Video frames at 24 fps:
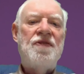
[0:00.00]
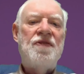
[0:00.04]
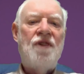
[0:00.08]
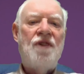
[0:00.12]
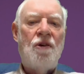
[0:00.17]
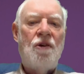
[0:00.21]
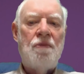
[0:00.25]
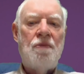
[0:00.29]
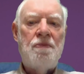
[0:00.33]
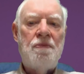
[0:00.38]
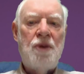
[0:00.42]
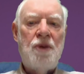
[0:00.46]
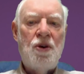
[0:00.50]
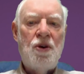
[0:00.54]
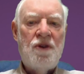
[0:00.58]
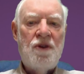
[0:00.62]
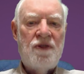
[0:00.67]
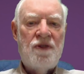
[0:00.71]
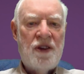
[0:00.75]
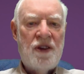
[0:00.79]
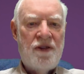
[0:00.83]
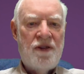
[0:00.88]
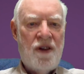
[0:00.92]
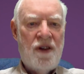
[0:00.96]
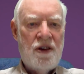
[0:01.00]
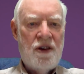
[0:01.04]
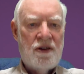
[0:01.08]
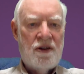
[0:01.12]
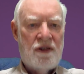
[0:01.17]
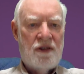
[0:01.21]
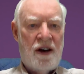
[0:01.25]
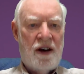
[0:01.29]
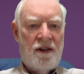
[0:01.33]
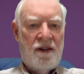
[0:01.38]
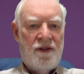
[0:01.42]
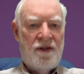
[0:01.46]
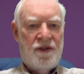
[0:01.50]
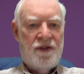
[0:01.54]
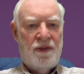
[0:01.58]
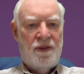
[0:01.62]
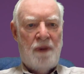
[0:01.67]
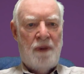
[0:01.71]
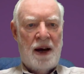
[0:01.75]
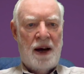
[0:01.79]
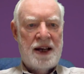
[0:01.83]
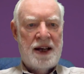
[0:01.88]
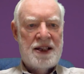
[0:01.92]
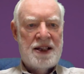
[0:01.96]
film, beautifully
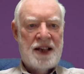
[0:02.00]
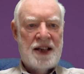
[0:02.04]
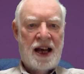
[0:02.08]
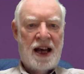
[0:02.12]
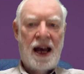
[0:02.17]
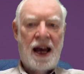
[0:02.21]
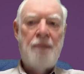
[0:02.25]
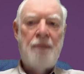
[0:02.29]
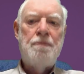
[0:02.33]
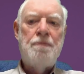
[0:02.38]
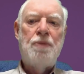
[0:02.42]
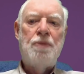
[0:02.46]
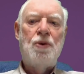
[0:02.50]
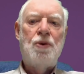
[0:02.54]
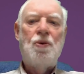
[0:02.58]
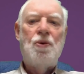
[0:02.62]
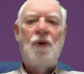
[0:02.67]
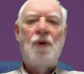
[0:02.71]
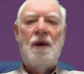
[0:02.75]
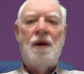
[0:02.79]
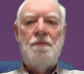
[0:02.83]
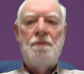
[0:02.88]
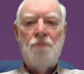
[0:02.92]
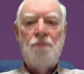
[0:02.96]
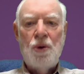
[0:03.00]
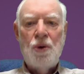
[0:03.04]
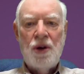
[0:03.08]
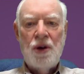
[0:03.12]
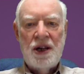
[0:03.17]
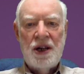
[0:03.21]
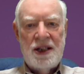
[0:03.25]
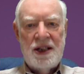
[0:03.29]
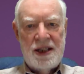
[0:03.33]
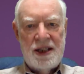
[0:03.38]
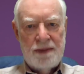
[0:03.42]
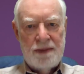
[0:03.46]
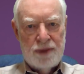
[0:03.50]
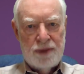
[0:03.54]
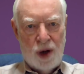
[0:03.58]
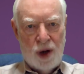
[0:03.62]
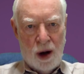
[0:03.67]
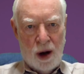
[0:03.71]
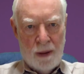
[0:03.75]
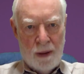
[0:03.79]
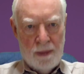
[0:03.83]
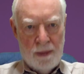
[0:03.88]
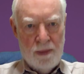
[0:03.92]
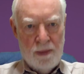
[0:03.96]
photographed by Sayombhu
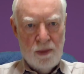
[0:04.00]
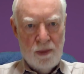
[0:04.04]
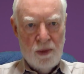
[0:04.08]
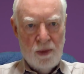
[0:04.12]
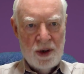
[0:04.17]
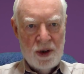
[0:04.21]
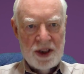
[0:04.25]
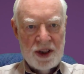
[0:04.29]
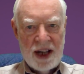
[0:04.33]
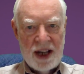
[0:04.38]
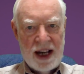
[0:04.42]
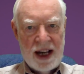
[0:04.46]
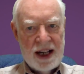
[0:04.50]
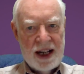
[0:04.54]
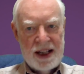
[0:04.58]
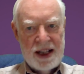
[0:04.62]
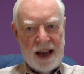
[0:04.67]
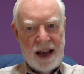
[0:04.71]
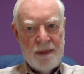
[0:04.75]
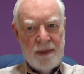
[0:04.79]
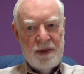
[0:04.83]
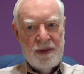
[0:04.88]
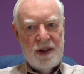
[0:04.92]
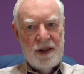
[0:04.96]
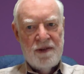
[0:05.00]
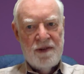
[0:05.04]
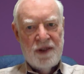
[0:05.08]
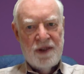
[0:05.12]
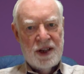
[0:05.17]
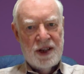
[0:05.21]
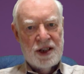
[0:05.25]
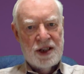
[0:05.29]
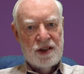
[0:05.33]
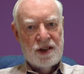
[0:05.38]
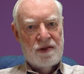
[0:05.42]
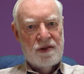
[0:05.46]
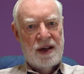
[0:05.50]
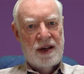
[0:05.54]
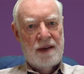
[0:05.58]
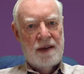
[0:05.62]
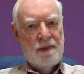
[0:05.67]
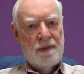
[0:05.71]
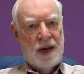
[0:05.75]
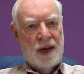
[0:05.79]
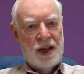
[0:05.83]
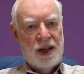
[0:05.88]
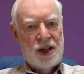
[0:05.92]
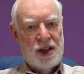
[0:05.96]
Prom was adapted for the
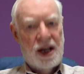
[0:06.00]
screen by